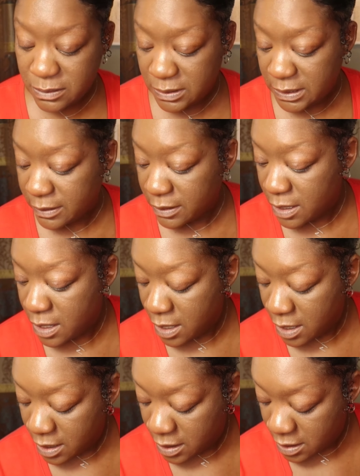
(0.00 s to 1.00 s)
Yeah.
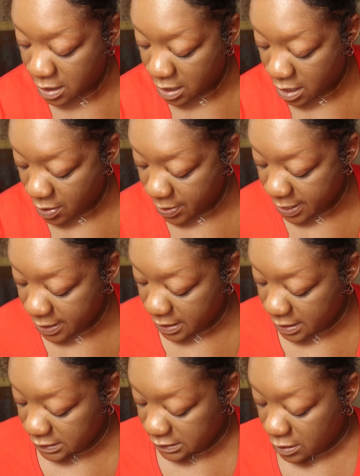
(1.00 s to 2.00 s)
Alright,
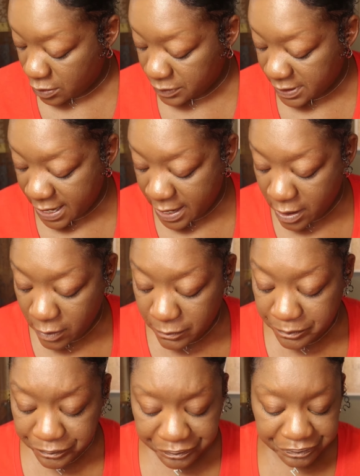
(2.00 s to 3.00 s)
and so
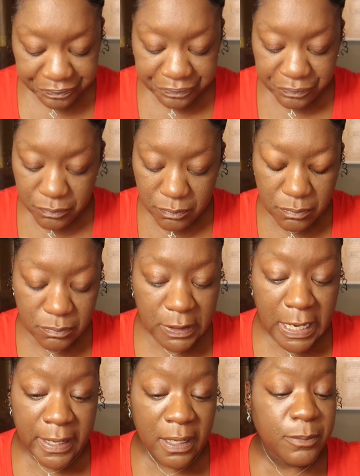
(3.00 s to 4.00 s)
now
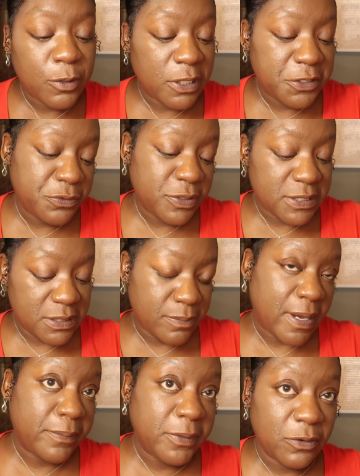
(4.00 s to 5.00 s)
I am going to do this in
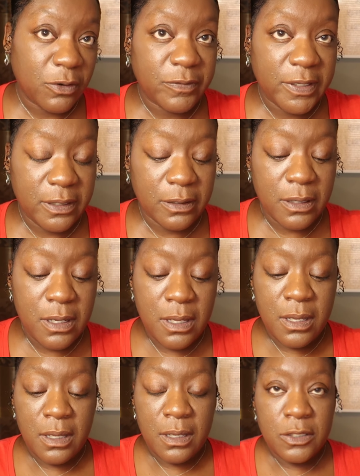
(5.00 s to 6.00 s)
my mirror over here.
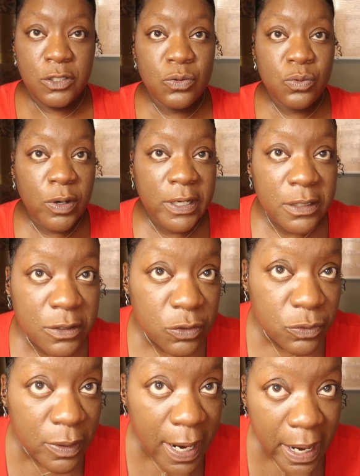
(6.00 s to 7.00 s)
You want to do
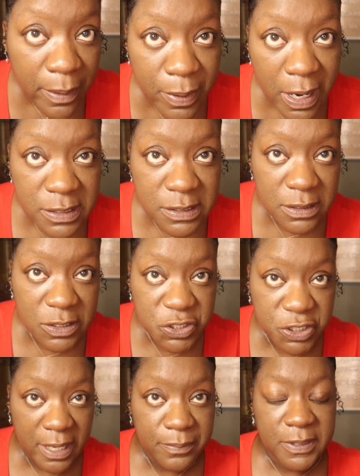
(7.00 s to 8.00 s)
your eyebrows in the
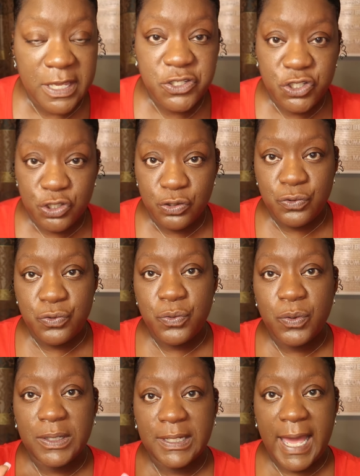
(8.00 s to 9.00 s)
shape that you
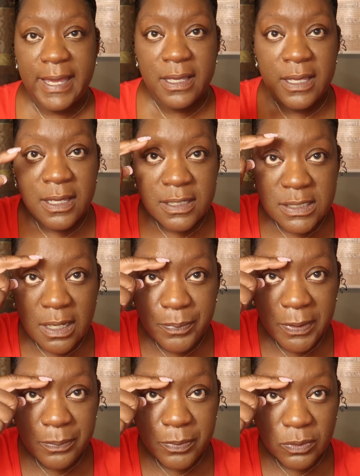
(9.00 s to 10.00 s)
like. Some
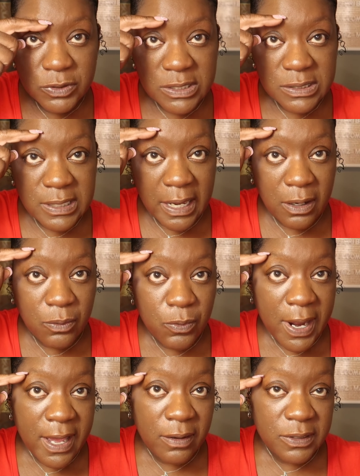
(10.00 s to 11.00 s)
people just like a
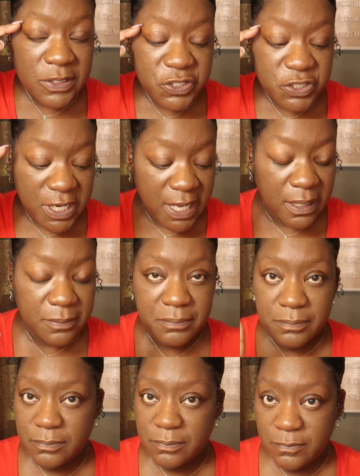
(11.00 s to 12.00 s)
rounded shape.
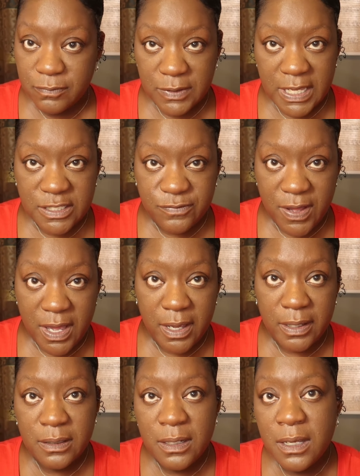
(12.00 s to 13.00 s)
That's
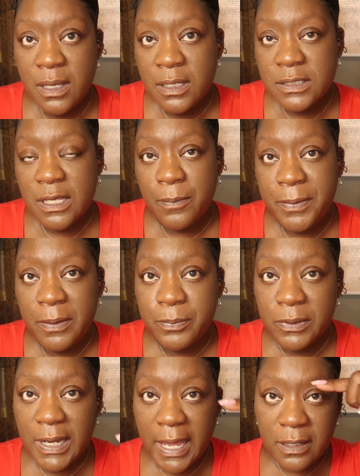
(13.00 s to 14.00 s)
fine. Some
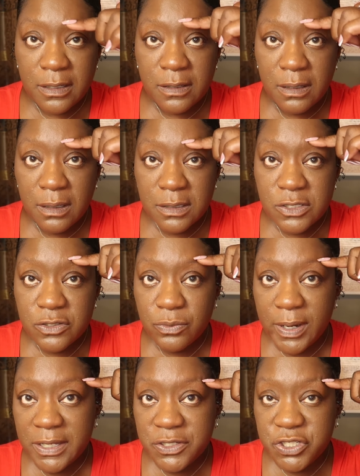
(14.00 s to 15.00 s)
people like a
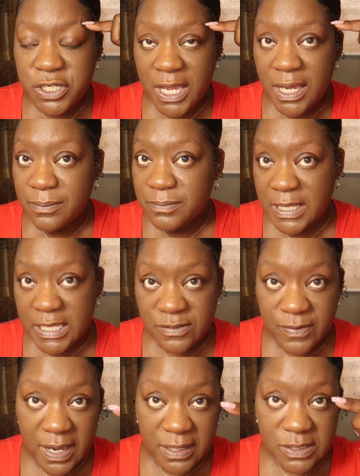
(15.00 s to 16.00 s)
straight shape. That's
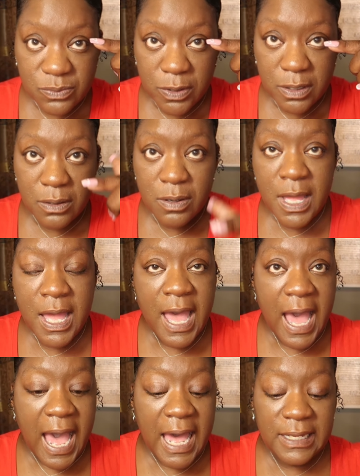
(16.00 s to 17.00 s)
fine as well.
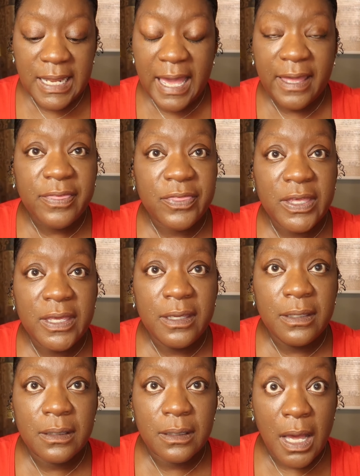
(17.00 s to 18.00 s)
I like
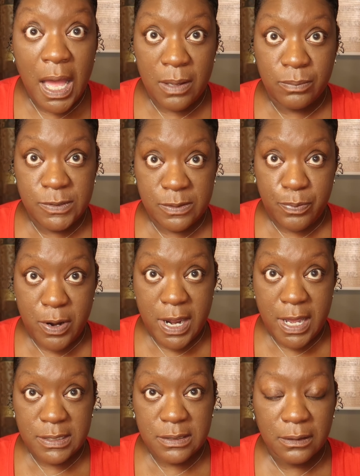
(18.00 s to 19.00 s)
the I'm
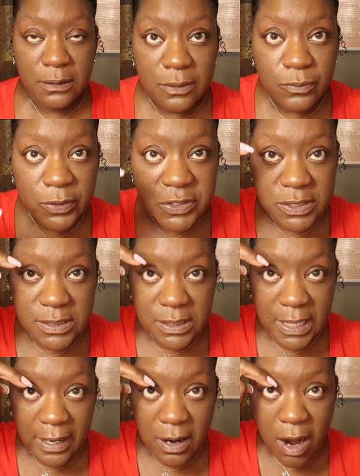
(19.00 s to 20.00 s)
surprised look, which is
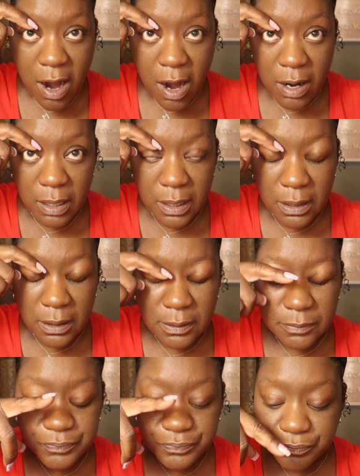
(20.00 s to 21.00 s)
like a
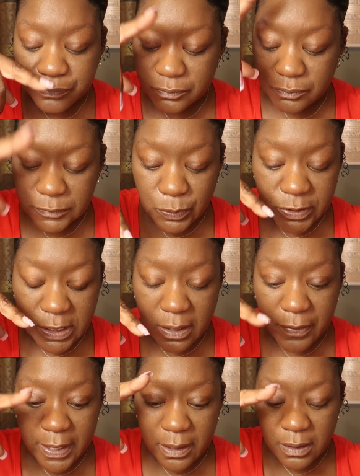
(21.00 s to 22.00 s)
what do you
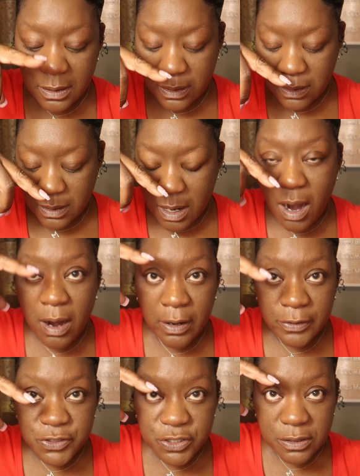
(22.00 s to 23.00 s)
call that?
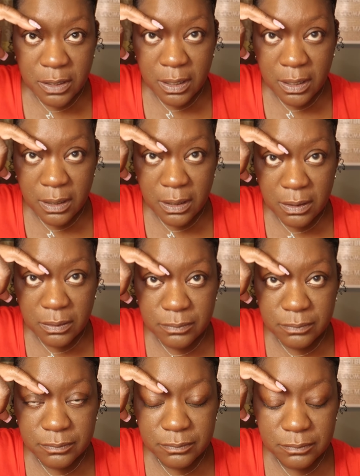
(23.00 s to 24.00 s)
Arch.
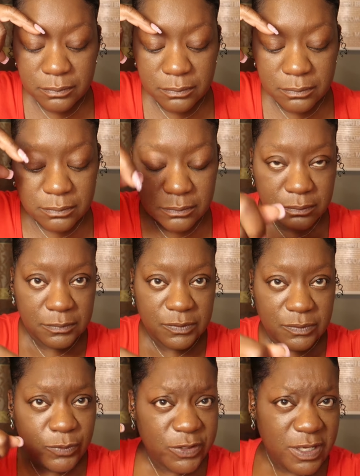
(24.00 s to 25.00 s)

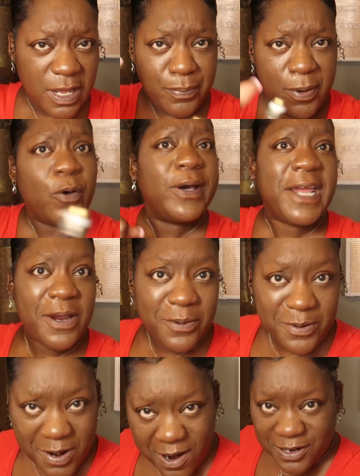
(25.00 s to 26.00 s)
What do you call bow and
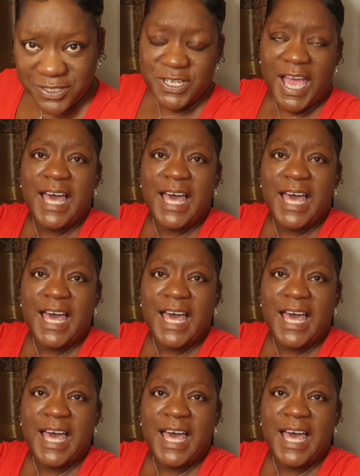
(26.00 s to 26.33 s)
arrow arch?